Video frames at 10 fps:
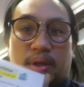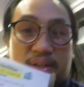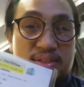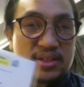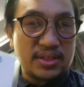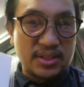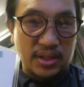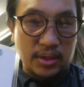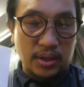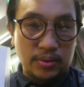At
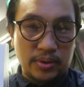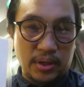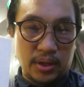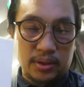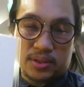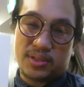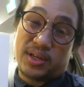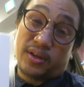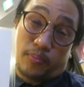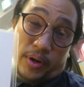1,600 yen, that's
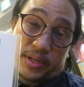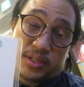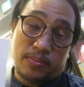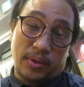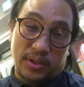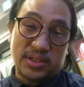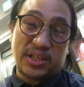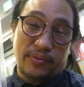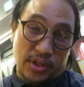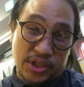kind of pricey, but let's
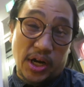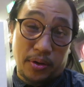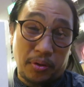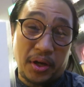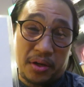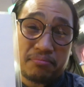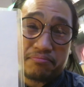give it a shot, okay?